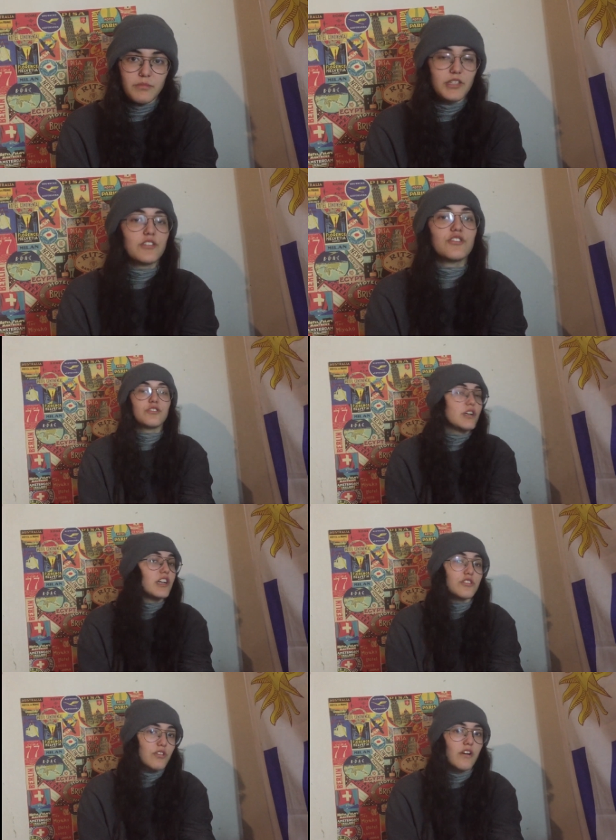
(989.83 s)
because you
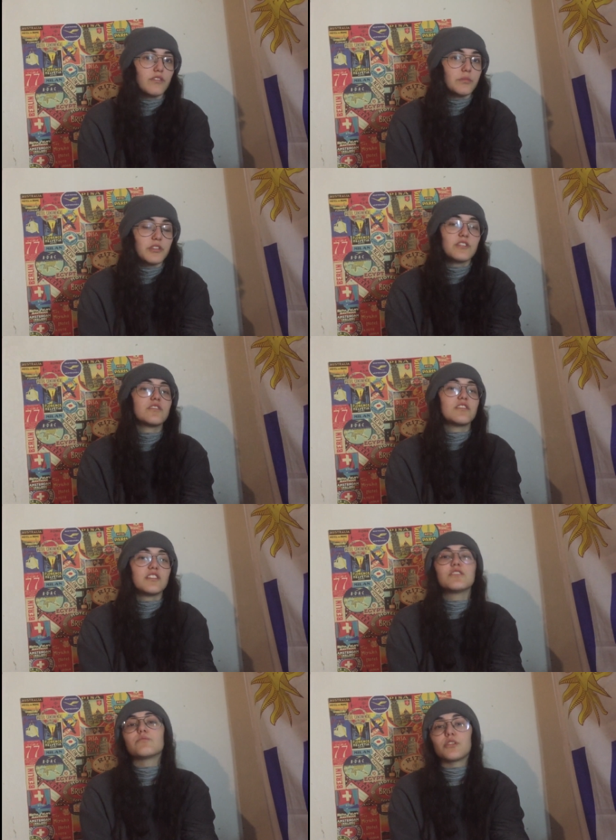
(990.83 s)
gotta travel because
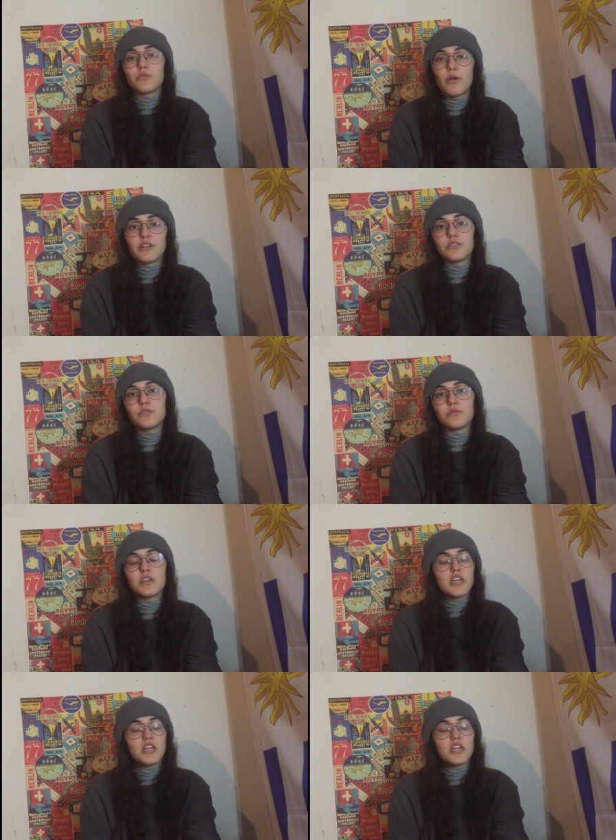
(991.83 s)
this is what you want to do.